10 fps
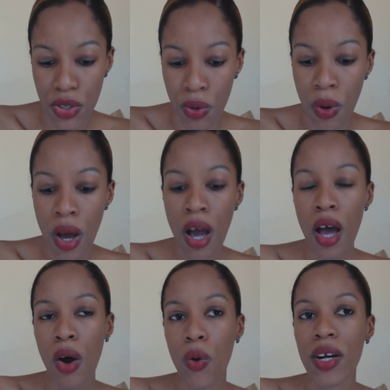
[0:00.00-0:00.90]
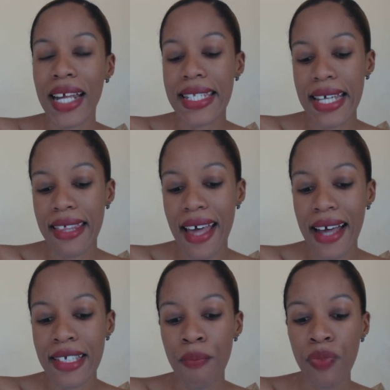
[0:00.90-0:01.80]
So, or let's say
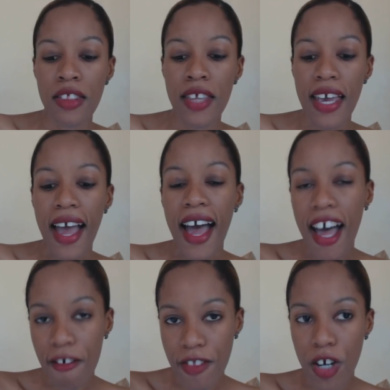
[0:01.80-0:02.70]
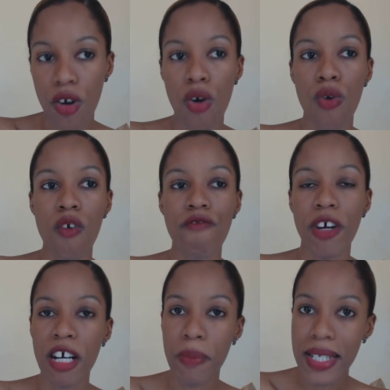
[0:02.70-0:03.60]
that they have their own
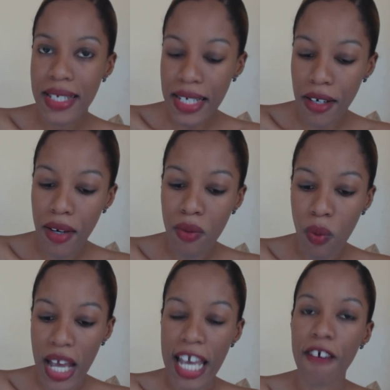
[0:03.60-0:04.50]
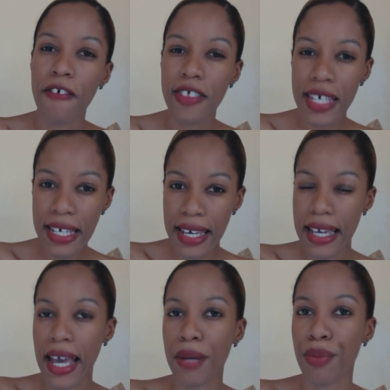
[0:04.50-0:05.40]
very particular way of
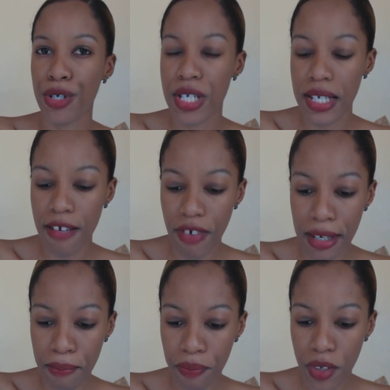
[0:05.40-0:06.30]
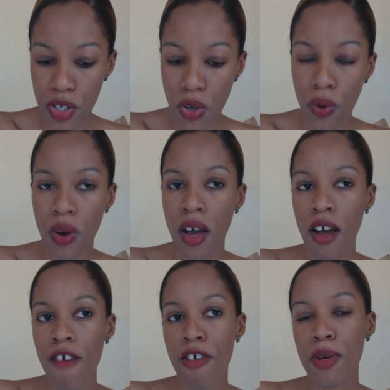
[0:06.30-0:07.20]
thinking and perceiving. So
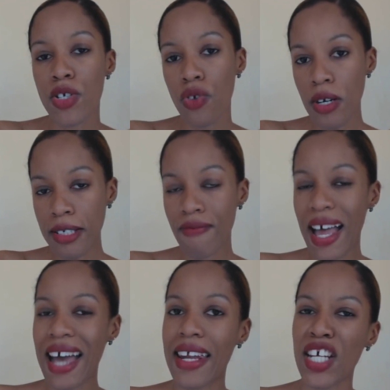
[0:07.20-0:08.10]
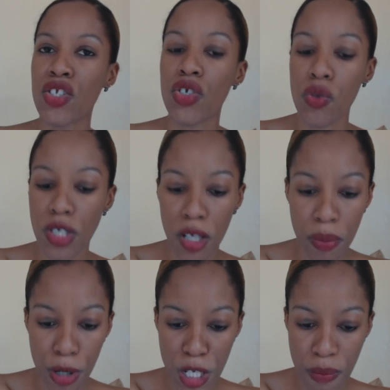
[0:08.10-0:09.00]
from a sort of anecdotal
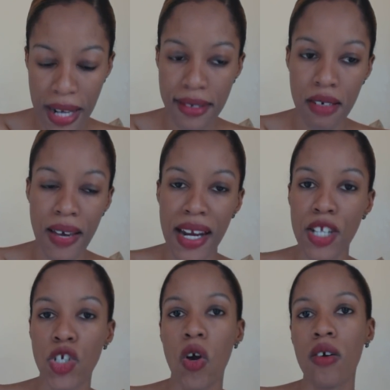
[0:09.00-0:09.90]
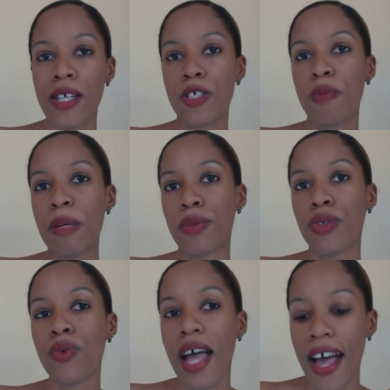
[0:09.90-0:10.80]
perspective, and in talking to people
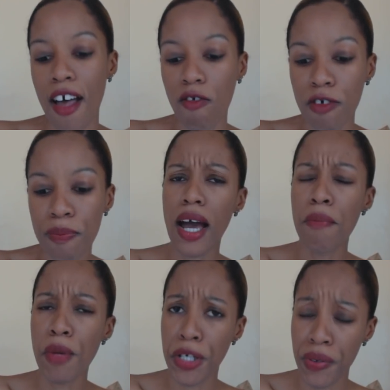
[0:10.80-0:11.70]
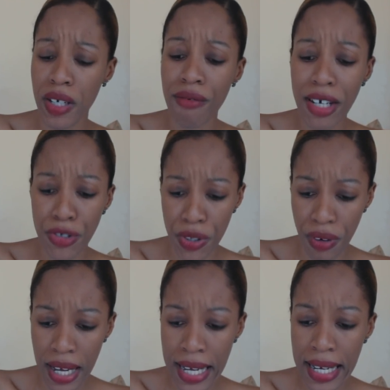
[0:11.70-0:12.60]
who have Mercury
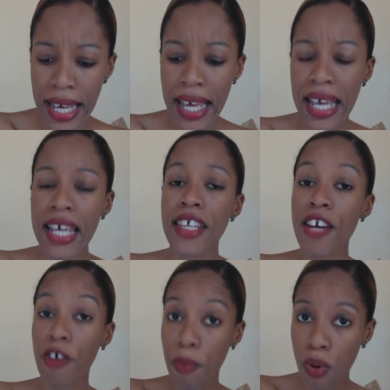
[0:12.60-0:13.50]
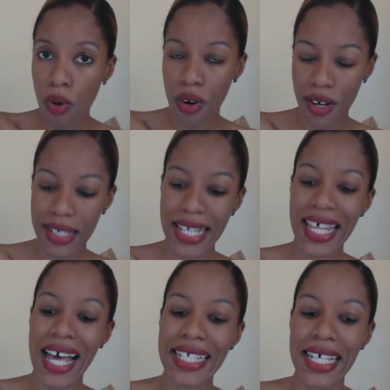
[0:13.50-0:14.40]
retrograde, they report
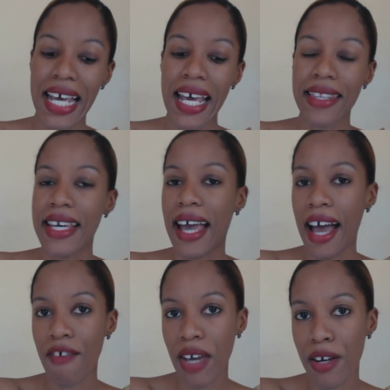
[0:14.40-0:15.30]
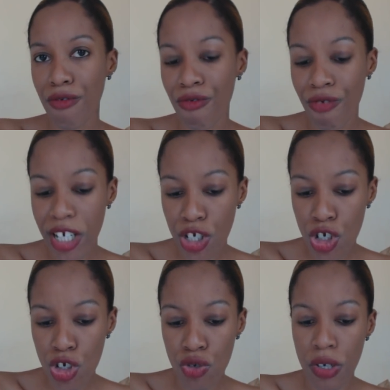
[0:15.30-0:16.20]
that they have a
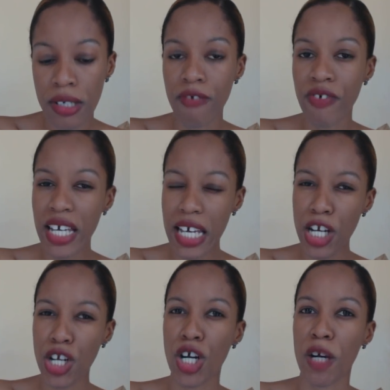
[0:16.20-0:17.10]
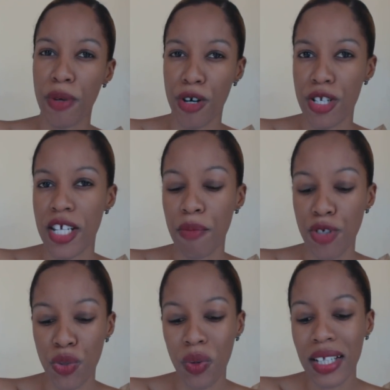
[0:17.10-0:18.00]
rich sort of inner
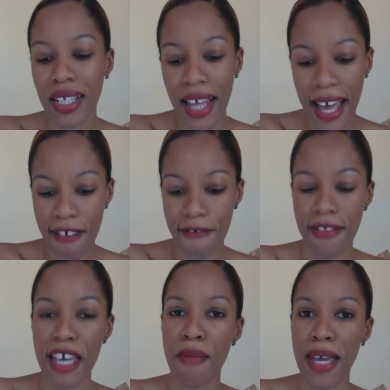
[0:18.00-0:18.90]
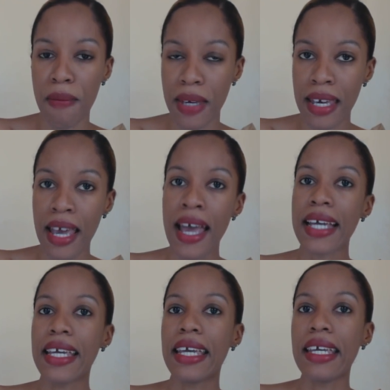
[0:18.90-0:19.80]
perceptual life. They may be
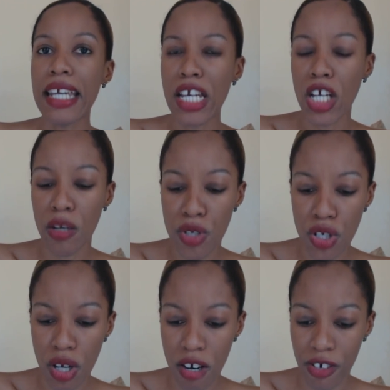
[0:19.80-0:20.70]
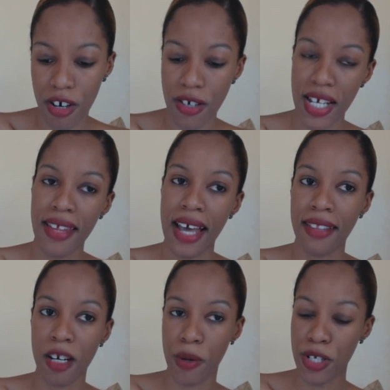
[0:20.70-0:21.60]
keen observers, and that
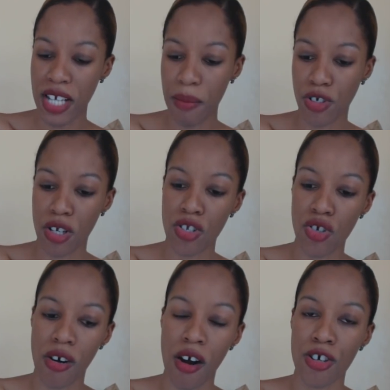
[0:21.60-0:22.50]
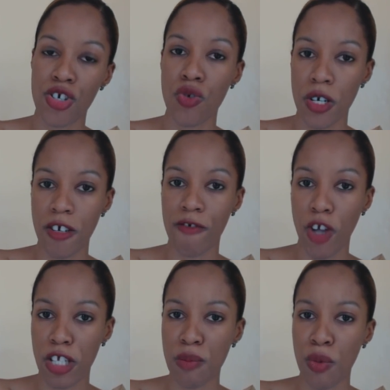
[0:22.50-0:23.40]
their perceptions are sort of
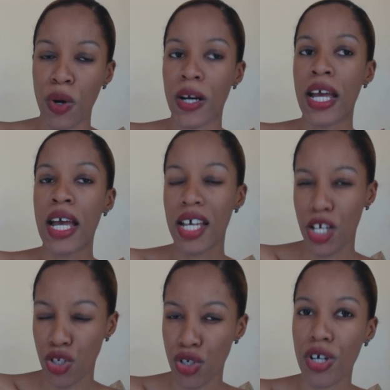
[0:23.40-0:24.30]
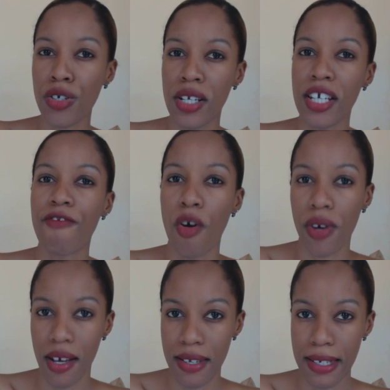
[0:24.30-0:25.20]
just more internally
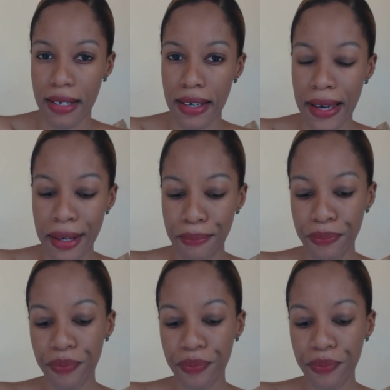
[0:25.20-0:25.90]
focused. Yeah.